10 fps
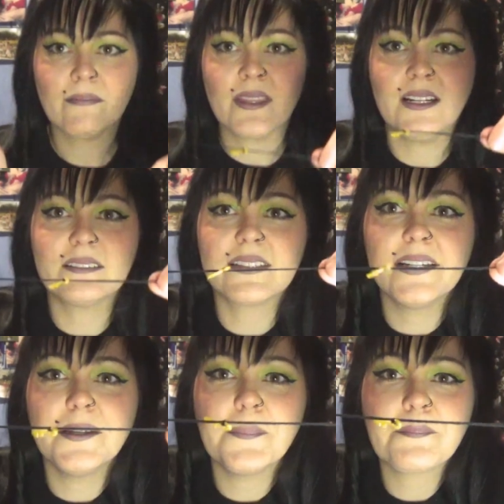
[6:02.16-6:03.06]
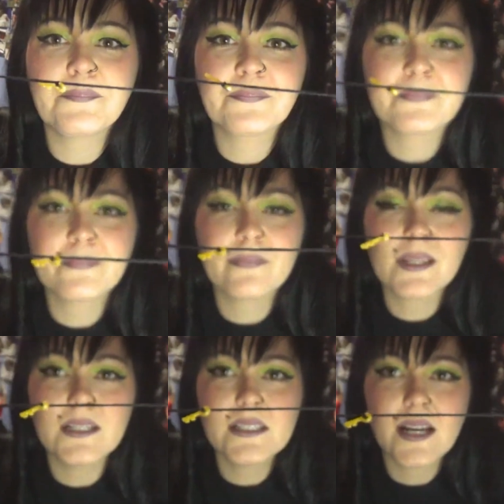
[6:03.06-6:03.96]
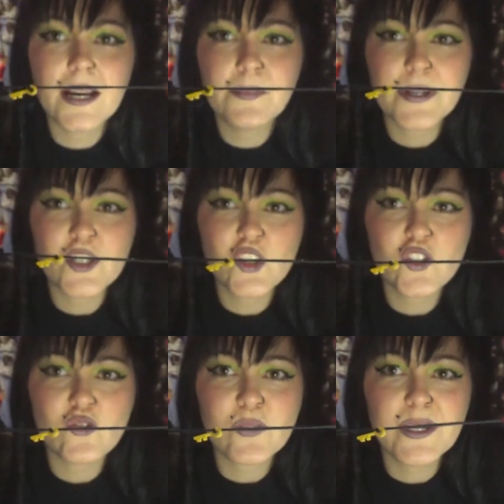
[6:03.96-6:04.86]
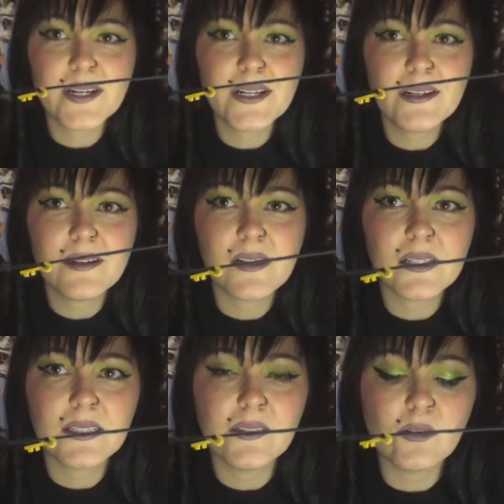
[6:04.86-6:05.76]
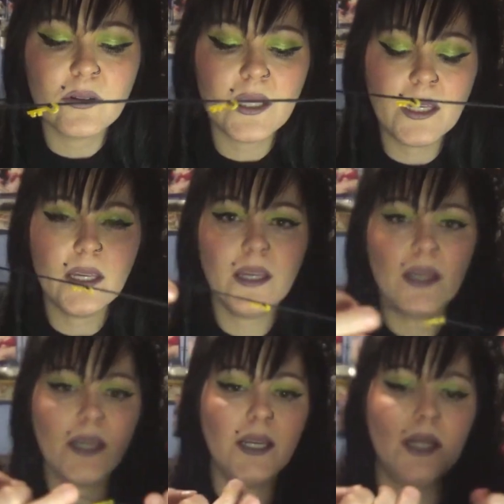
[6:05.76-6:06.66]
that. Alright, tied my string, got the little key.